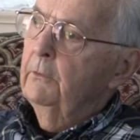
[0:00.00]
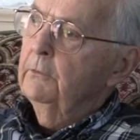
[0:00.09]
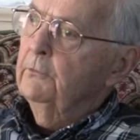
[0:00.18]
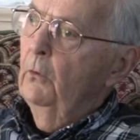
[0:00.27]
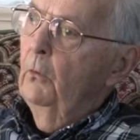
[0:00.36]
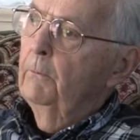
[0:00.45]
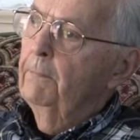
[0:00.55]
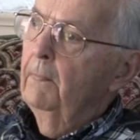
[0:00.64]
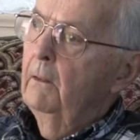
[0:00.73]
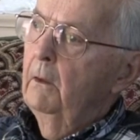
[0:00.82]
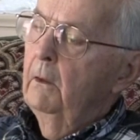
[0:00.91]
years old.
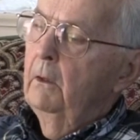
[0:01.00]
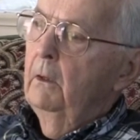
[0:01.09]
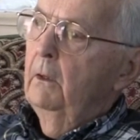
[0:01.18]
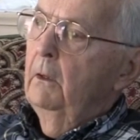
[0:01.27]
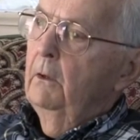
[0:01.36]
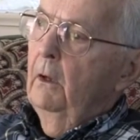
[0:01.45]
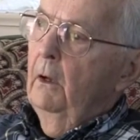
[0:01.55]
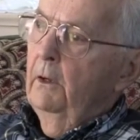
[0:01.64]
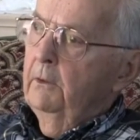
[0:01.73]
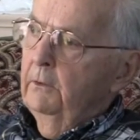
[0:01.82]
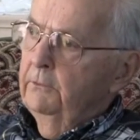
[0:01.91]

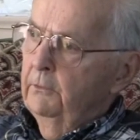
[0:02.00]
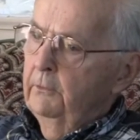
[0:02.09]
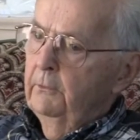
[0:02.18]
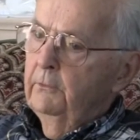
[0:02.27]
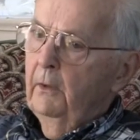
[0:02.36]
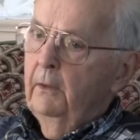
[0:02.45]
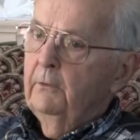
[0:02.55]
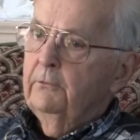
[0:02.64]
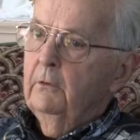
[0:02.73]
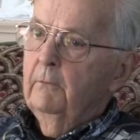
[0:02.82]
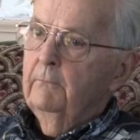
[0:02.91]
I continued that
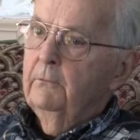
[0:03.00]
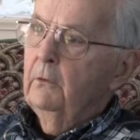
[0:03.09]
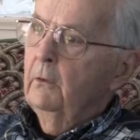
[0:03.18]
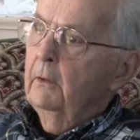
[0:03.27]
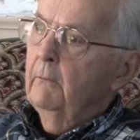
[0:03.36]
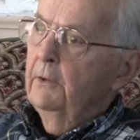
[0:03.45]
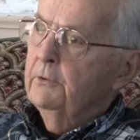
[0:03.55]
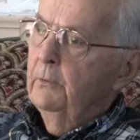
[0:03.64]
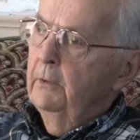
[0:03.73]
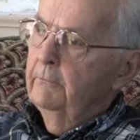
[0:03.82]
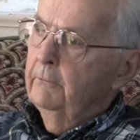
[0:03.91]
serve until I
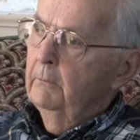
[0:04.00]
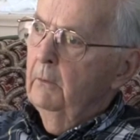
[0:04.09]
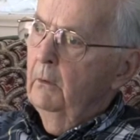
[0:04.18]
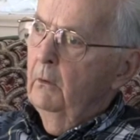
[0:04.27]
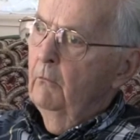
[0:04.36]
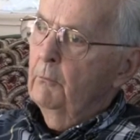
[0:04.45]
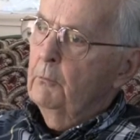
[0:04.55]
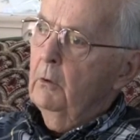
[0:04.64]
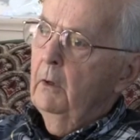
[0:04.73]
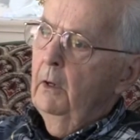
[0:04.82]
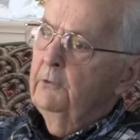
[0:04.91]
graduated from
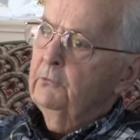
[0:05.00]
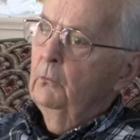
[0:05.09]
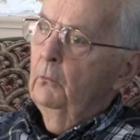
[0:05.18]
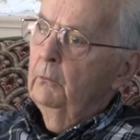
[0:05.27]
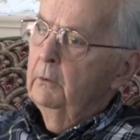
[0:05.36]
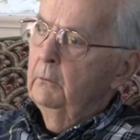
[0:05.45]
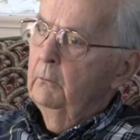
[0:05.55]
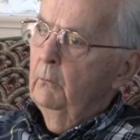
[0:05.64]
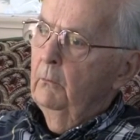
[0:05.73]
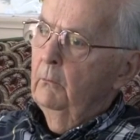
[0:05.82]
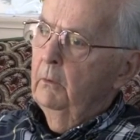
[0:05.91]
Overbrook High School in,
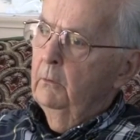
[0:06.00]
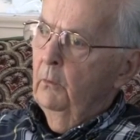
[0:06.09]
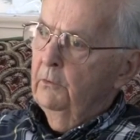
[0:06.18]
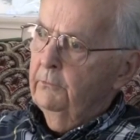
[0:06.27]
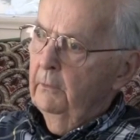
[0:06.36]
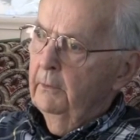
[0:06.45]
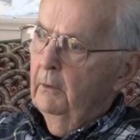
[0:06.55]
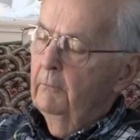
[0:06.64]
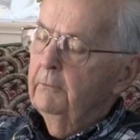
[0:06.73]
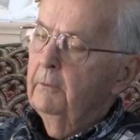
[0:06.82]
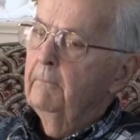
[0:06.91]
in West
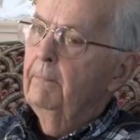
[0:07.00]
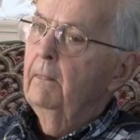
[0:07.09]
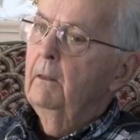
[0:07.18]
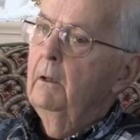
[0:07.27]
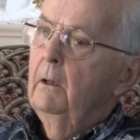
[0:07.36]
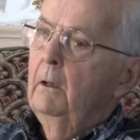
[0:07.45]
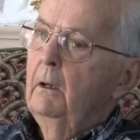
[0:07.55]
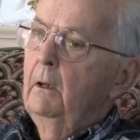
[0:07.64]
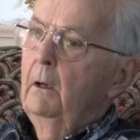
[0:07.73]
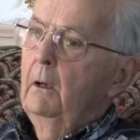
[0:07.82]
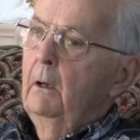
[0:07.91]
Philadelphia.
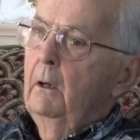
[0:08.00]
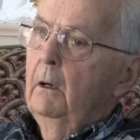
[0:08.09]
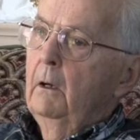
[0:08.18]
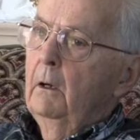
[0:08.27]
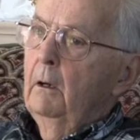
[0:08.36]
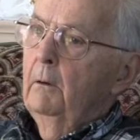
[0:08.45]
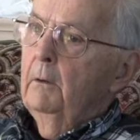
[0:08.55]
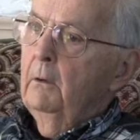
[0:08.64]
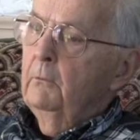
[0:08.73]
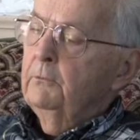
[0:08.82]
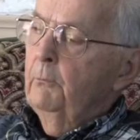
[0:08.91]
Uh,
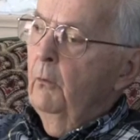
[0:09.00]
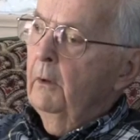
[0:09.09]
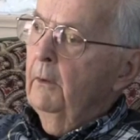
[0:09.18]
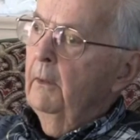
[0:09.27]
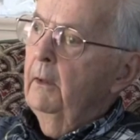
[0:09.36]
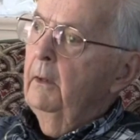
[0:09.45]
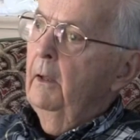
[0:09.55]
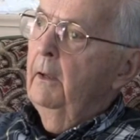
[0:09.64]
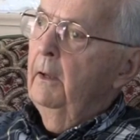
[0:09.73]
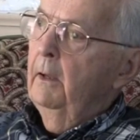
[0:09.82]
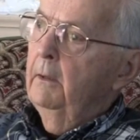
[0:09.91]
as part of that,
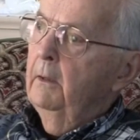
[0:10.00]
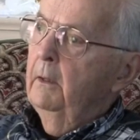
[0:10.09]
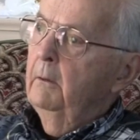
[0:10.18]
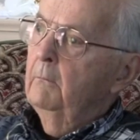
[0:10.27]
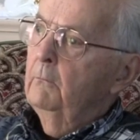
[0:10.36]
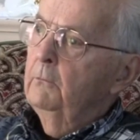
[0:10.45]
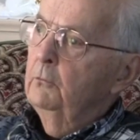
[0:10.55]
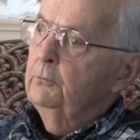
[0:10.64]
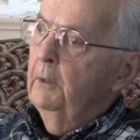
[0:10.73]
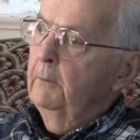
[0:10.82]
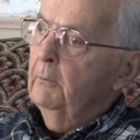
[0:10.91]
I had a
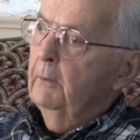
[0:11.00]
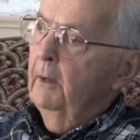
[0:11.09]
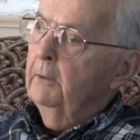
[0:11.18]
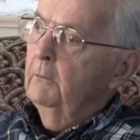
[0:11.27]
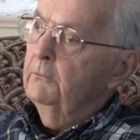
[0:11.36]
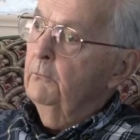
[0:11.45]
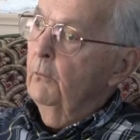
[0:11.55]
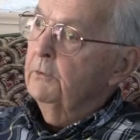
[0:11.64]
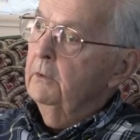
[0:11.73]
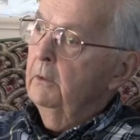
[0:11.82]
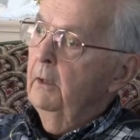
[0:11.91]
newspaper route. I was
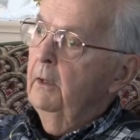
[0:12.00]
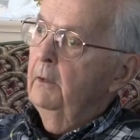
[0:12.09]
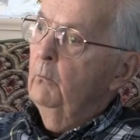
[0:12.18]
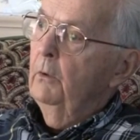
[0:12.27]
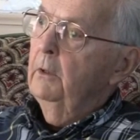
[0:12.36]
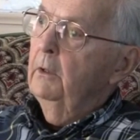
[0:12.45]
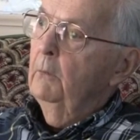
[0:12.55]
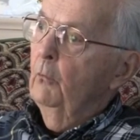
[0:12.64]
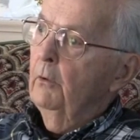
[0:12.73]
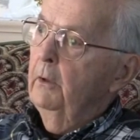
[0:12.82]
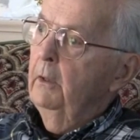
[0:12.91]
fortunate I had one in the
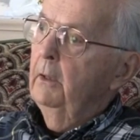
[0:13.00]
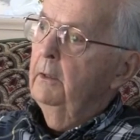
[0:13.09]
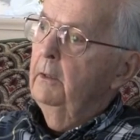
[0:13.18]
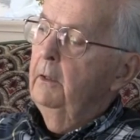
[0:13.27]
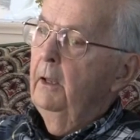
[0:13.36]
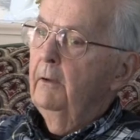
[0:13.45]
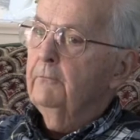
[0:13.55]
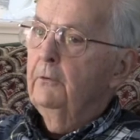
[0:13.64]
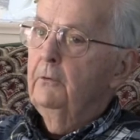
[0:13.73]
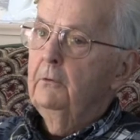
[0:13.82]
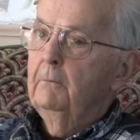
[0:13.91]
morning and in the
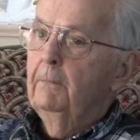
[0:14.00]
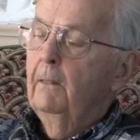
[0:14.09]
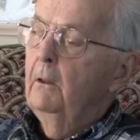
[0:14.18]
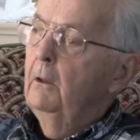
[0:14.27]
afternoon